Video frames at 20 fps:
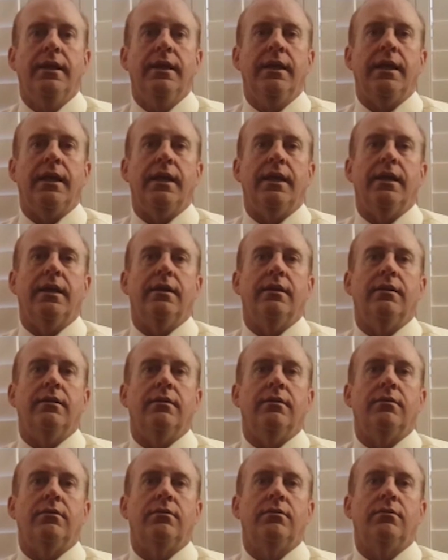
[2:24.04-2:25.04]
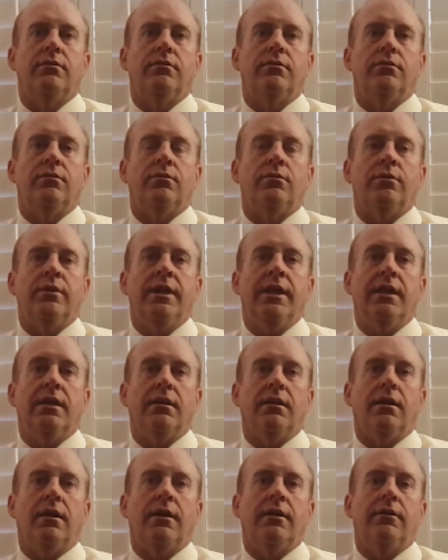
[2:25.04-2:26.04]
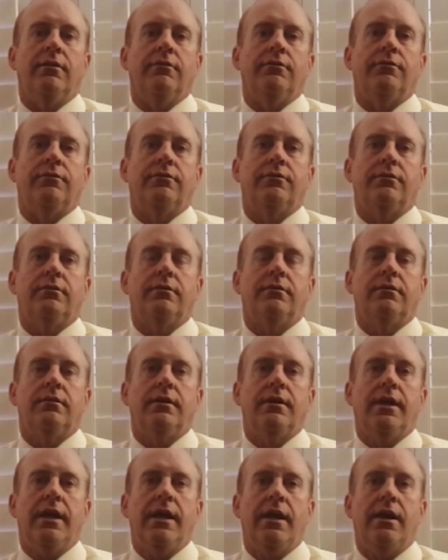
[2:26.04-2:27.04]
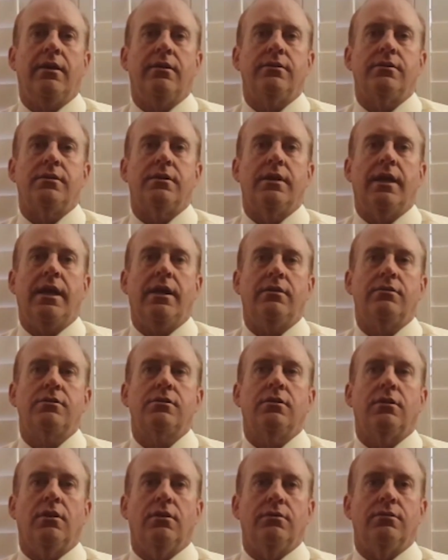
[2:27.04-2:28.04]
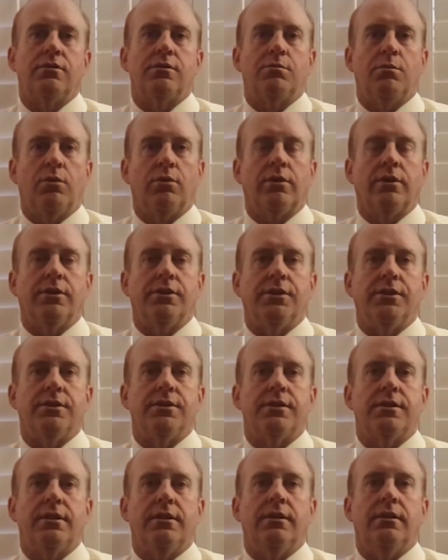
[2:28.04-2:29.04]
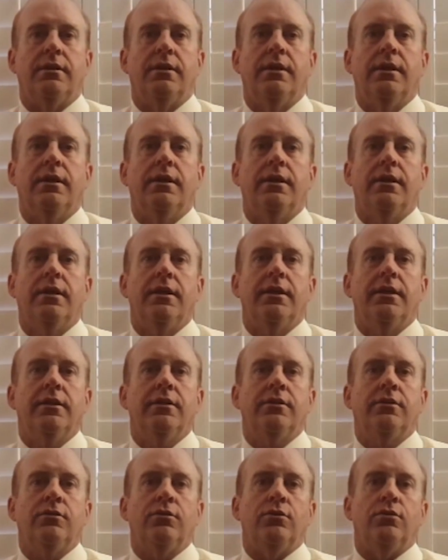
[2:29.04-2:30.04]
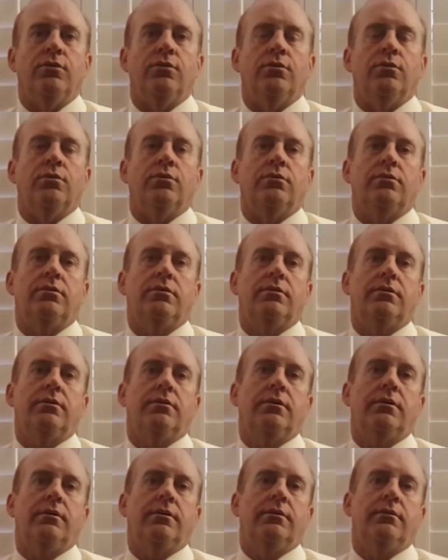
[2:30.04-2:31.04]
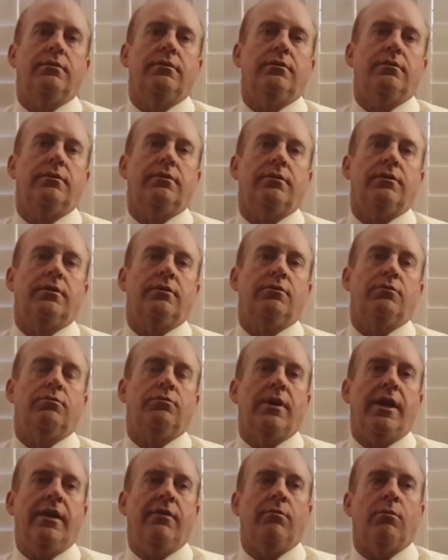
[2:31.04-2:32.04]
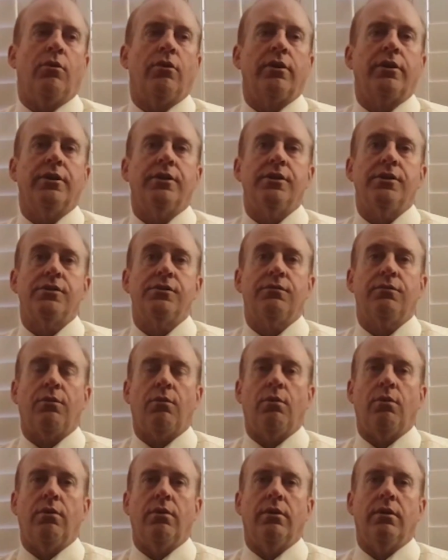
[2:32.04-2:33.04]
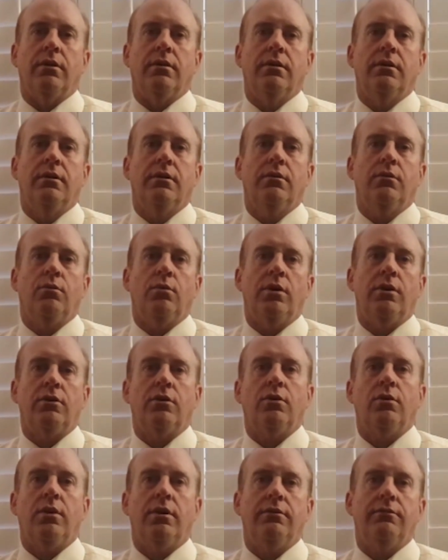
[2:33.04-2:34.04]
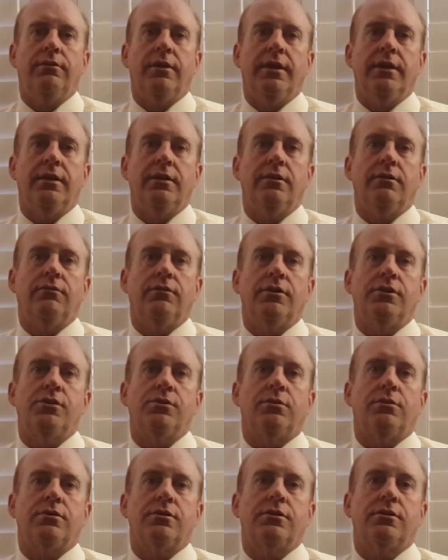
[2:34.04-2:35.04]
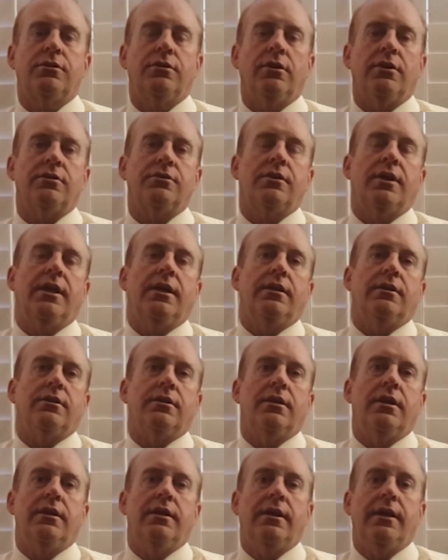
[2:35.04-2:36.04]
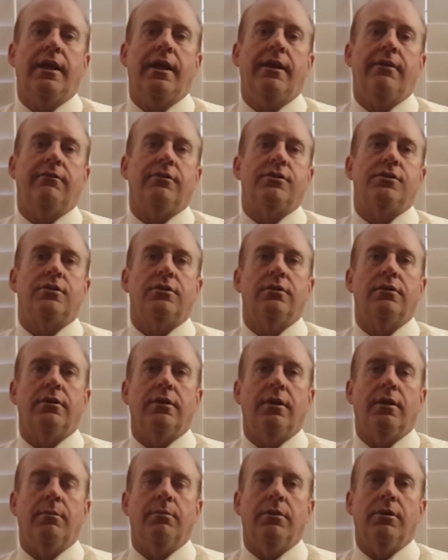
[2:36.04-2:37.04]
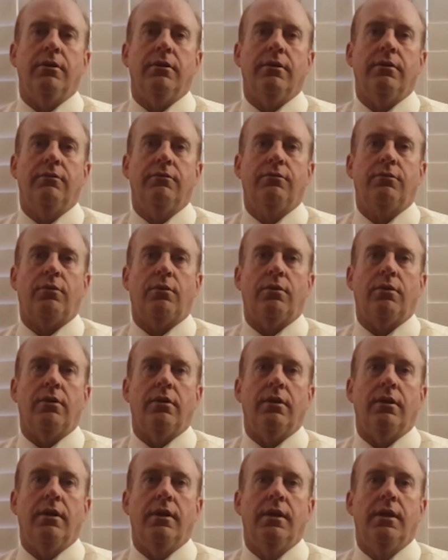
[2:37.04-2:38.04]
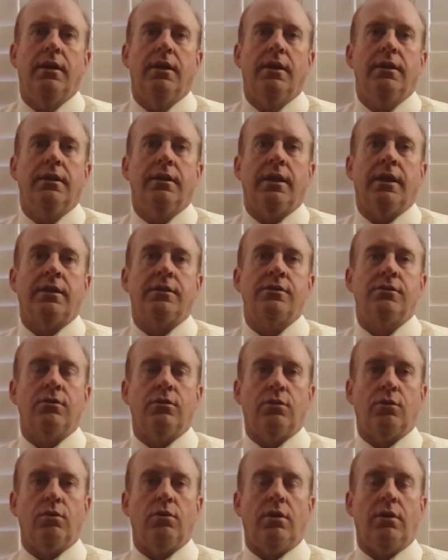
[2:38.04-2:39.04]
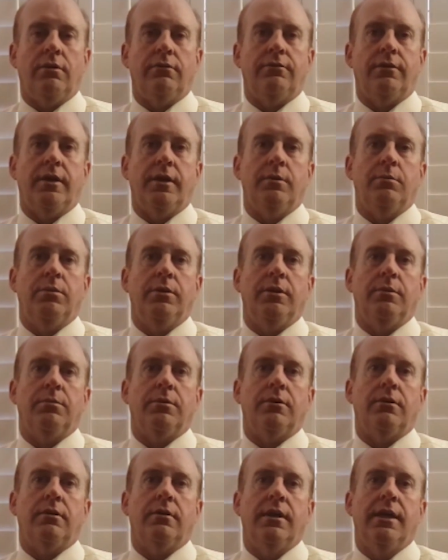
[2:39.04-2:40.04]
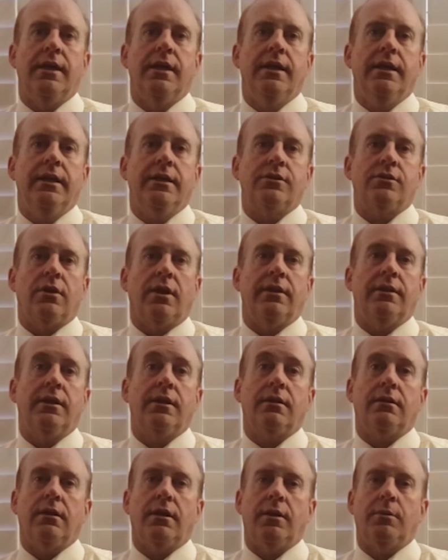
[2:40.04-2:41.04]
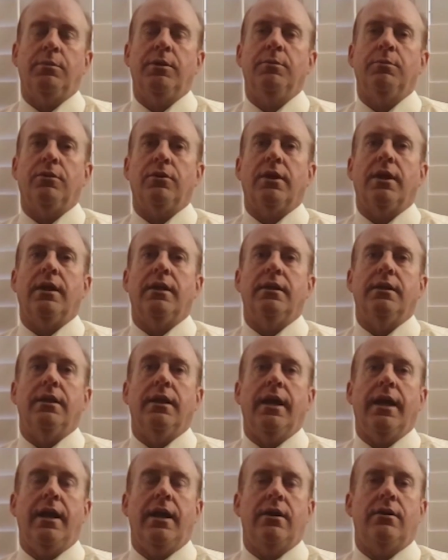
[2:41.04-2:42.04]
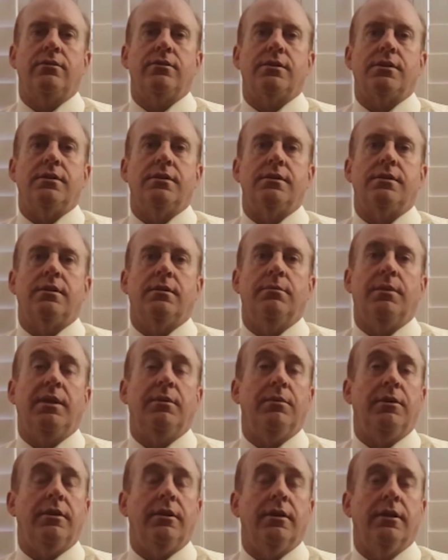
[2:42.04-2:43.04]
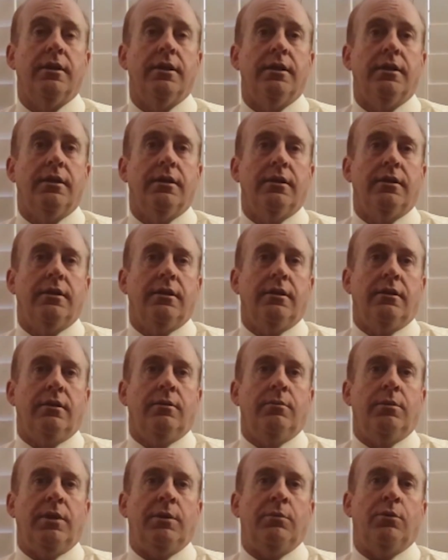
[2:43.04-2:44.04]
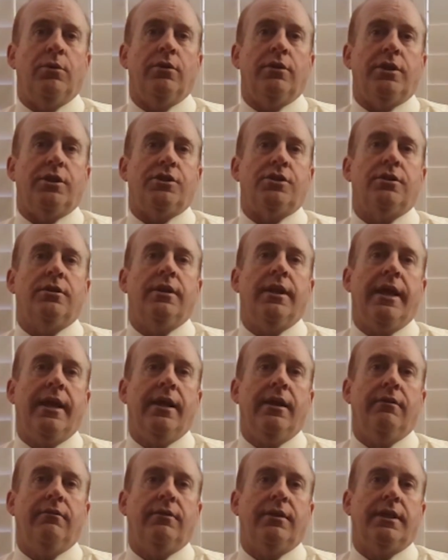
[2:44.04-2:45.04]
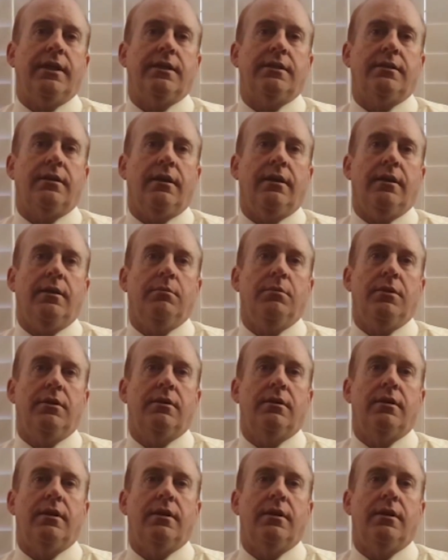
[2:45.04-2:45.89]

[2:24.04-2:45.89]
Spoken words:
And we had a lot of house loans, mortgages, that to have mortgages for well-qualified individuals, you also had to have a certain number for not so qualified people. So I think a lot of people got into houses that maybe really shouldn't have at that time.